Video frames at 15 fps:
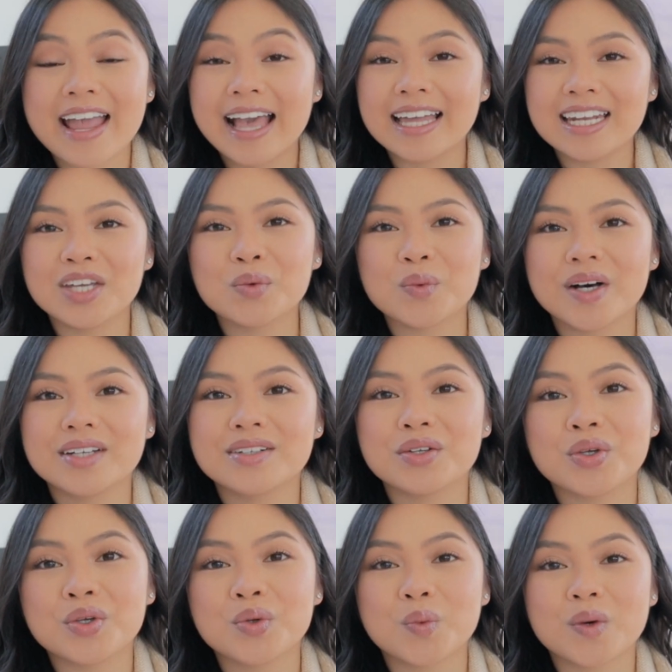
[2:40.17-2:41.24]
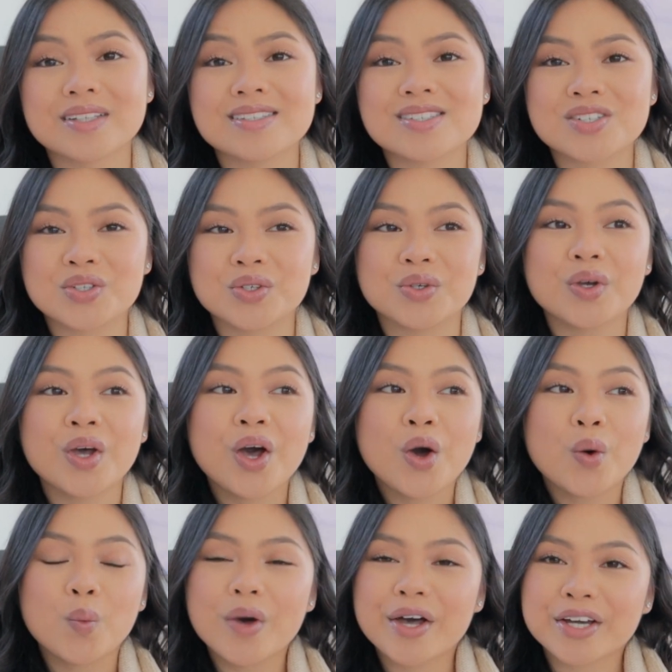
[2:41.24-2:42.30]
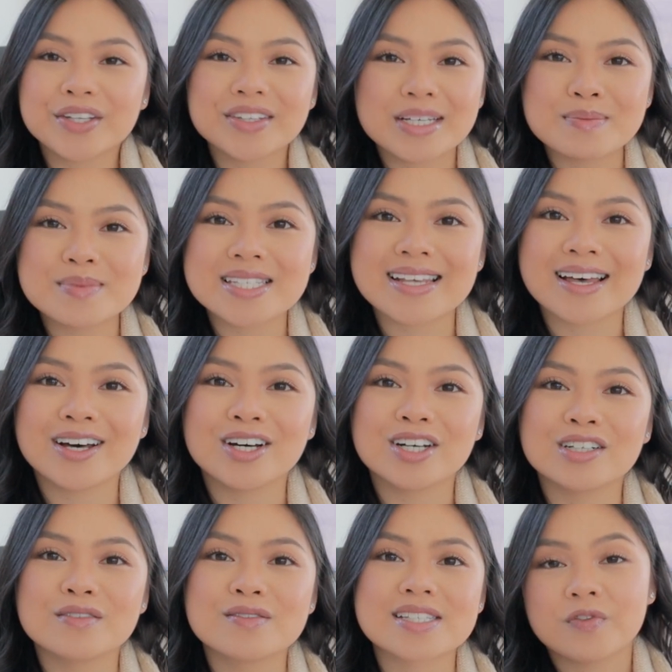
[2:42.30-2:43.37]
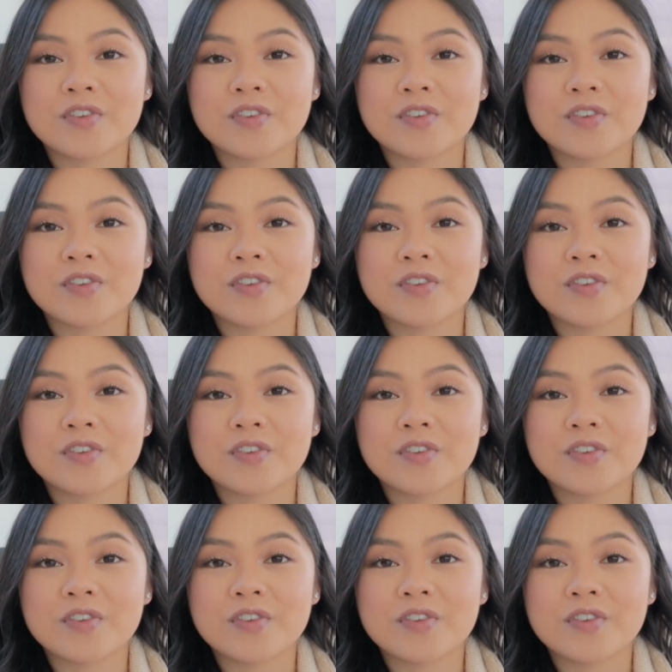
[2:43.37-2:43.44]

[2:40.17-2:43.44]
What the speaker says: anyone who wants to work on themselves,